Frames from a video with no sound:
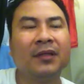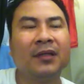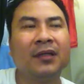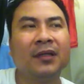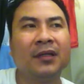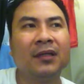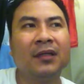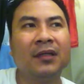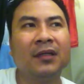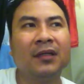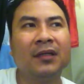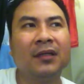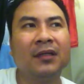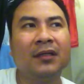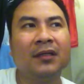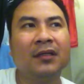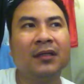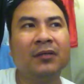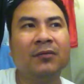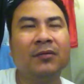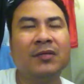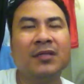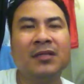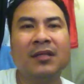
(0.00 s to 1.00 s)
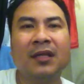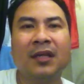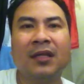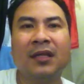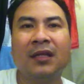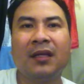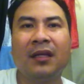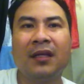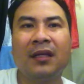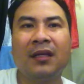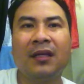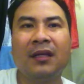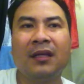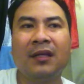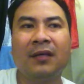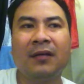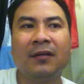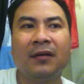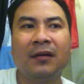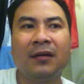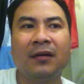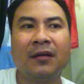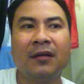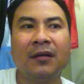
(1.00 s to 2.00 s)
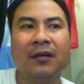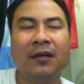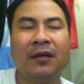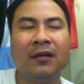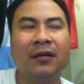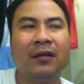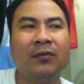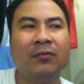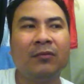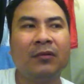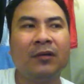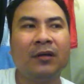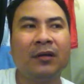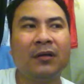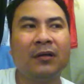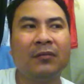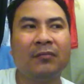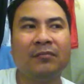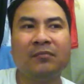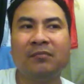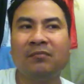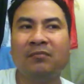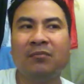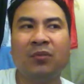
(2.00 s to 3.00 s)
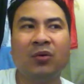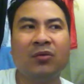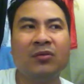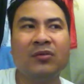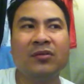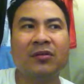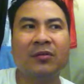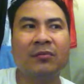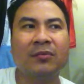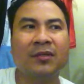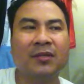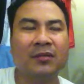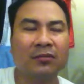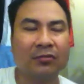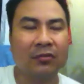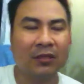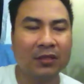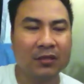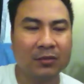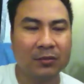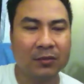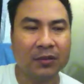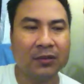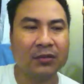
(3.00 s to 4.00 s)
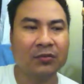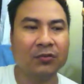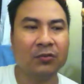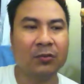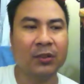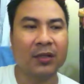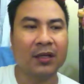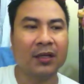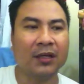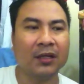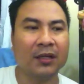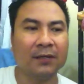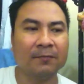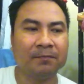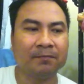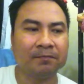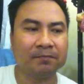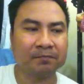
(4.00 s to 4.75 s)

And I was thinking, and they were, most of the students were doing a